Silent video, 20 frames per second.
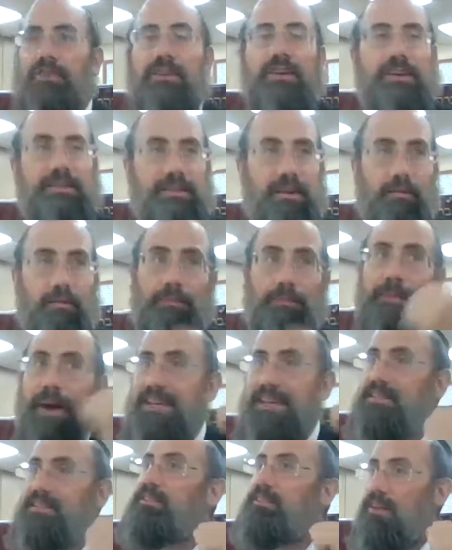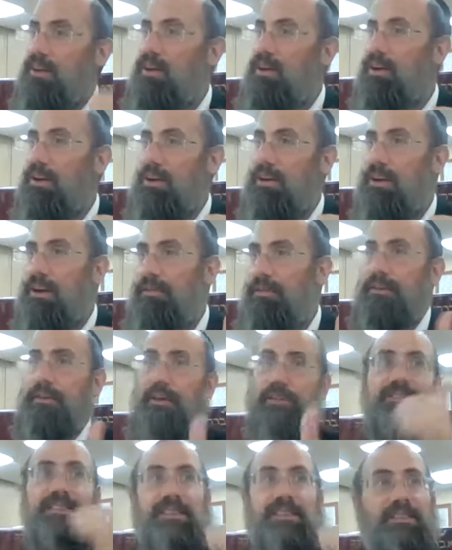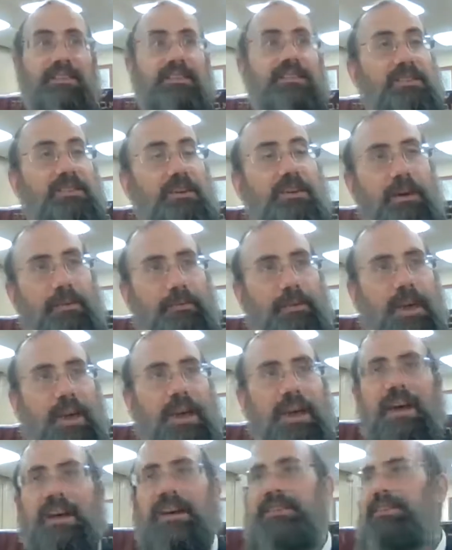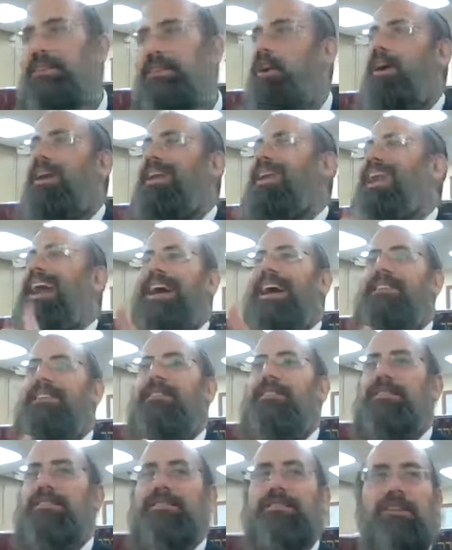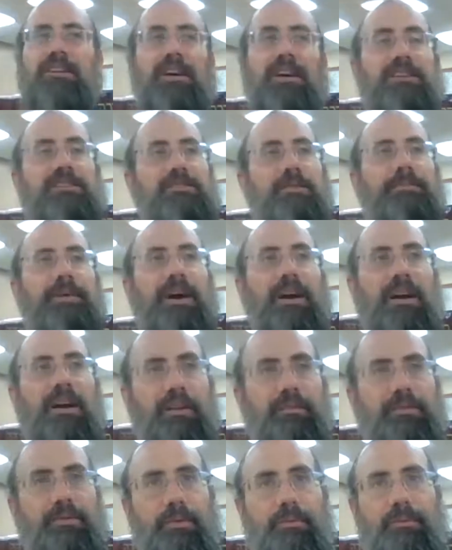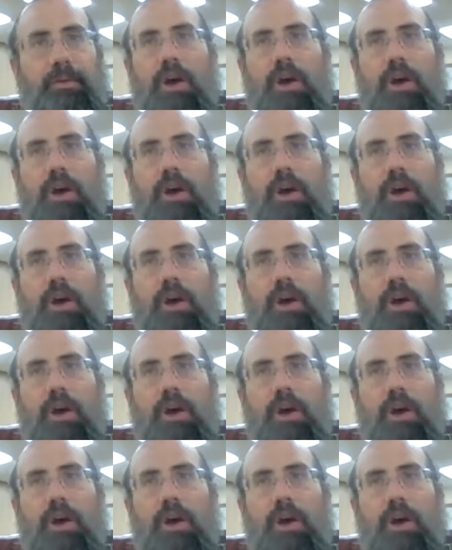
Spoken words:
sukkah. So we passed earlier that you have to sit in the sukkah. So you can't light in the sukkah because you'll be uncomfortable.